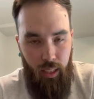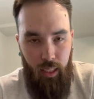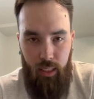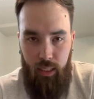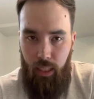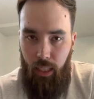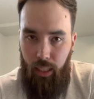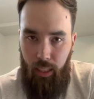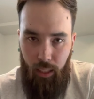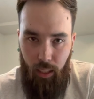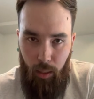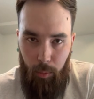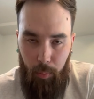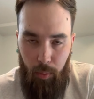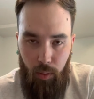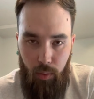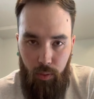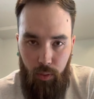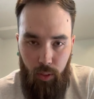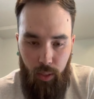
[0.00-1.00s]
lining up
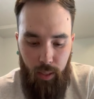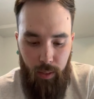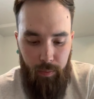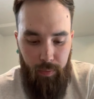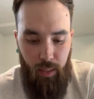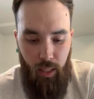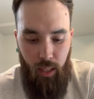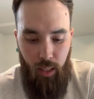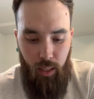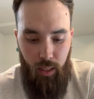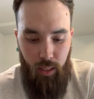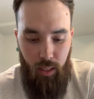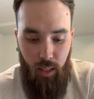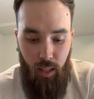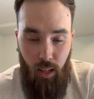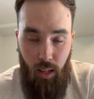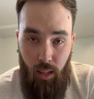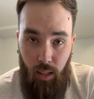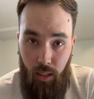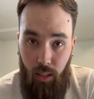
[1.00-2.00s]
over it. And
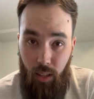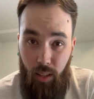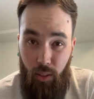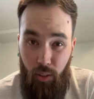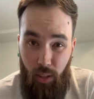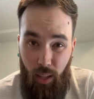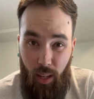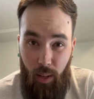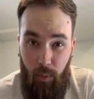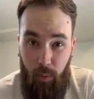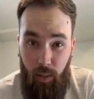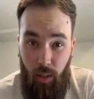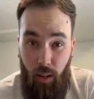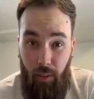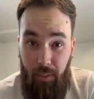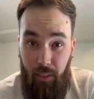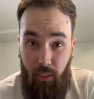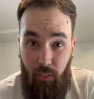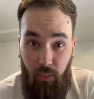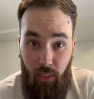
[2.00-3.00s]
though that one
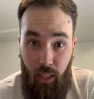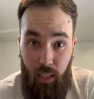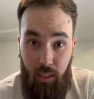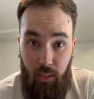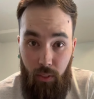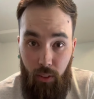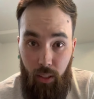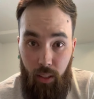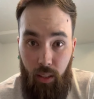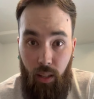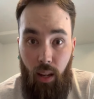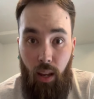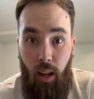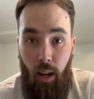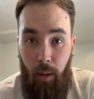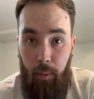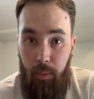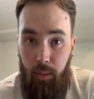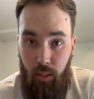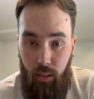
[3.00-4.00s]
off the face felt
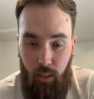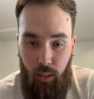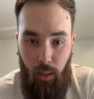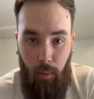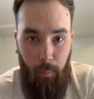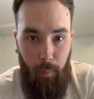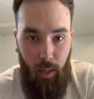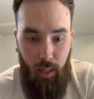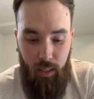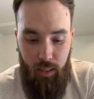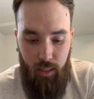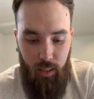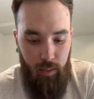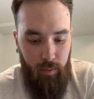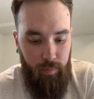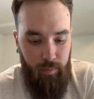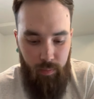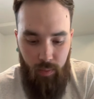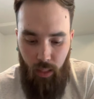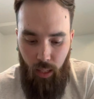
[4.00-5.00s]
absolutely
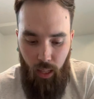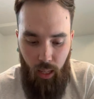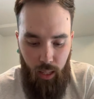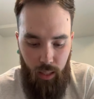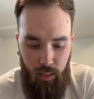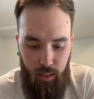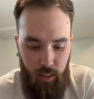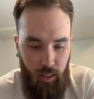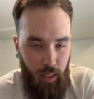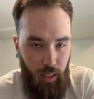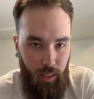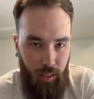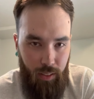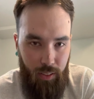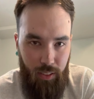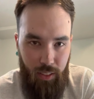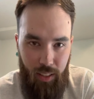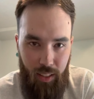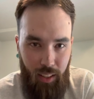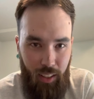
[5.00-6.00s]
amazing, inside of,
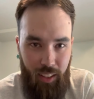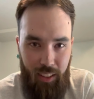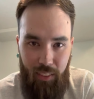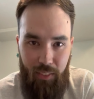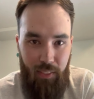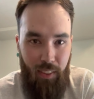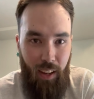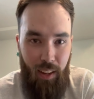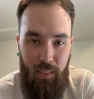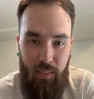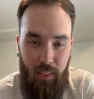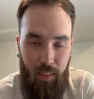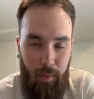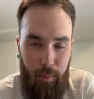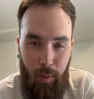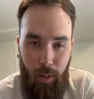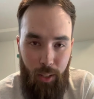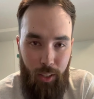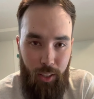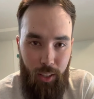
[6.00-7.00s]
like the 5 feet
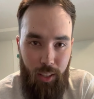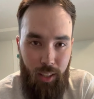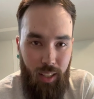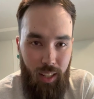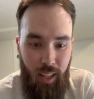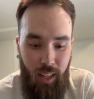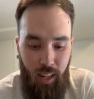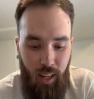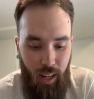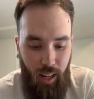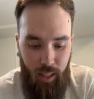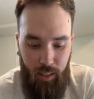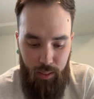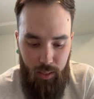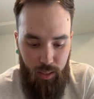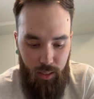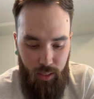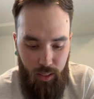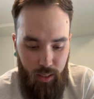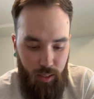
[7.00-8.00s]
marker, I
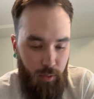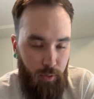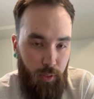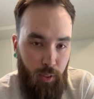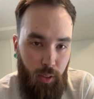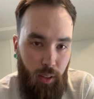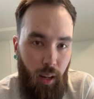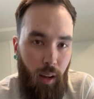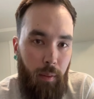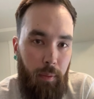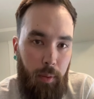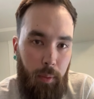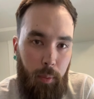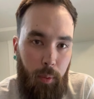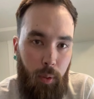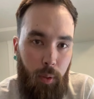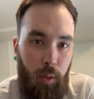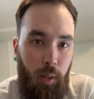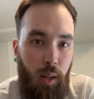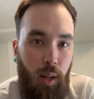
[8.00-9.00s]
just didn't feel
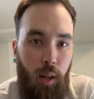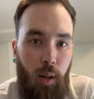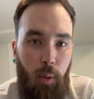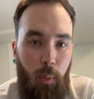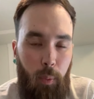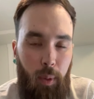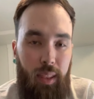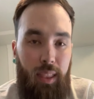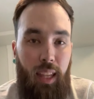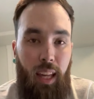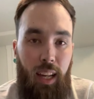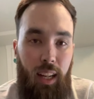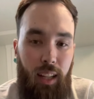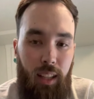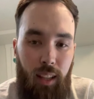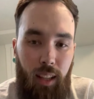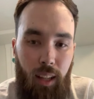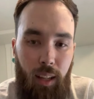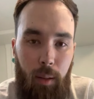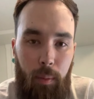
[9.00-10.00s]
comfortable with that
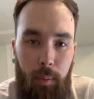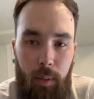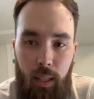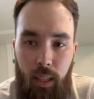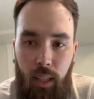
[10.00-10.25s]
club.